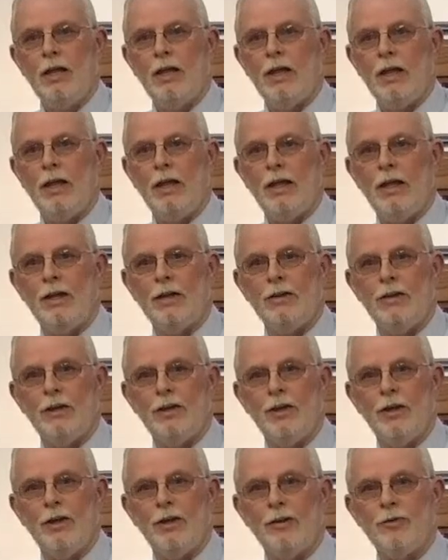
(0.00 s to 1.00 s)
And
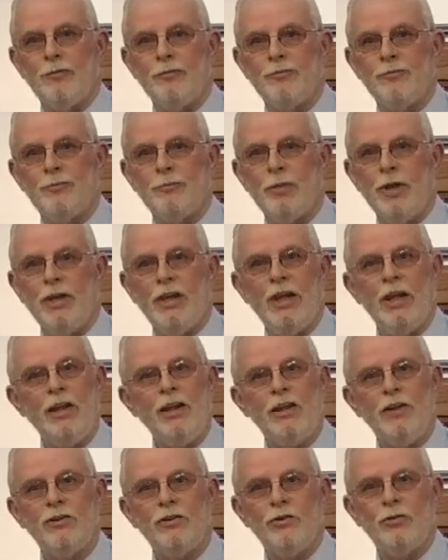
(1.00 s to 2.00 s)
uh, but he
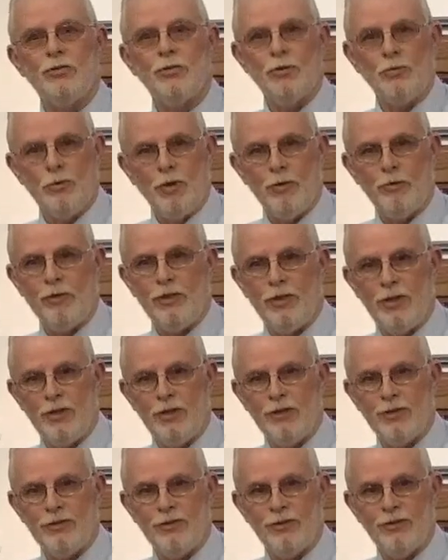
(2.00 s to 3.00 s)
didn't do so well with
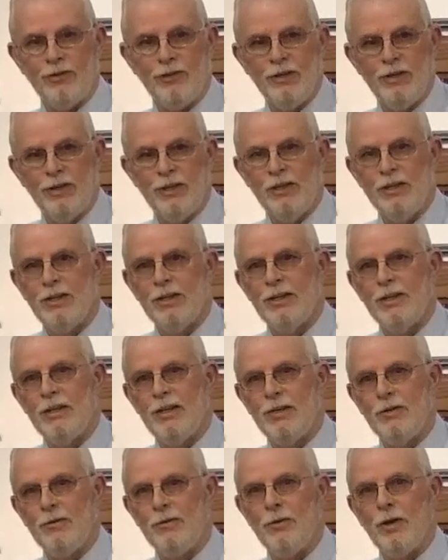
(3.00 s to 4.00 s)
his
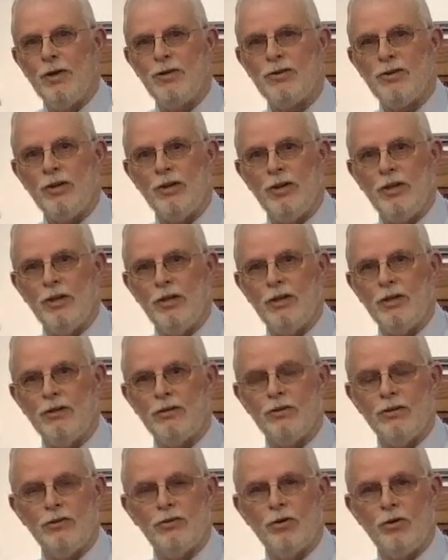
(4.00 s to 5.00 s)
he wasted
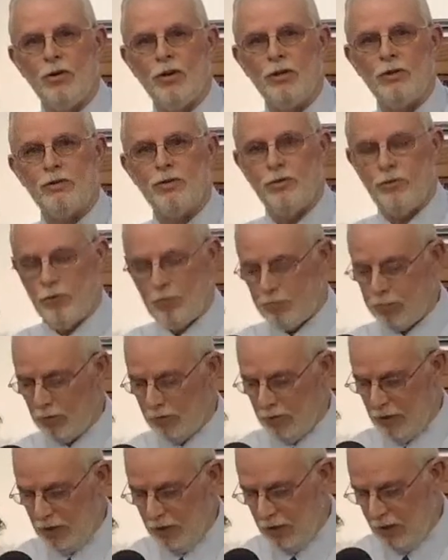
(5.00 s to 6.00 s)
his and took it to
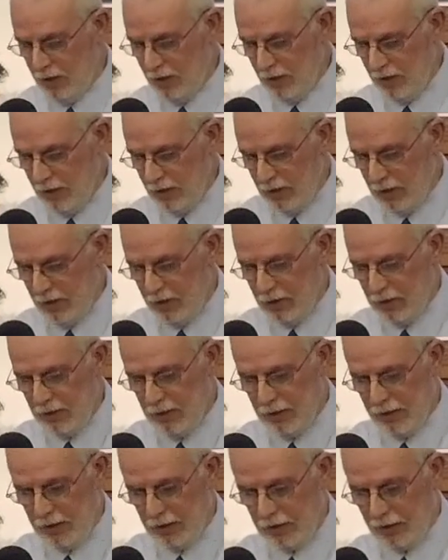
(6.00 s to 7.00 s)

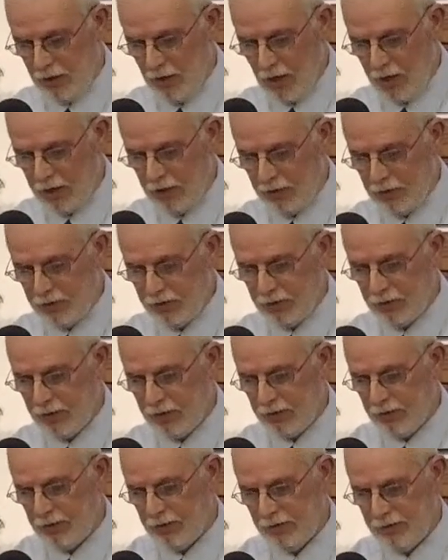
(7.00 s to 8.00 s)
a and got it
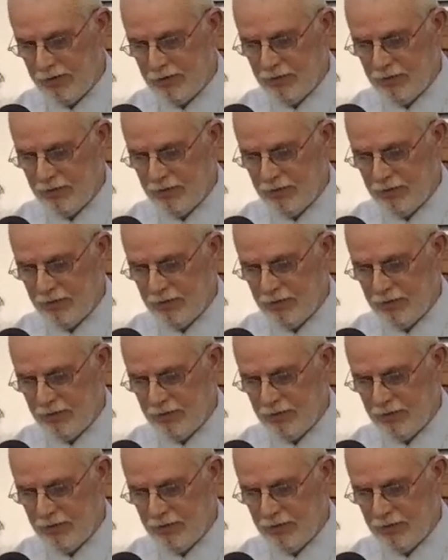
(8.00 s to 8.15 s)
to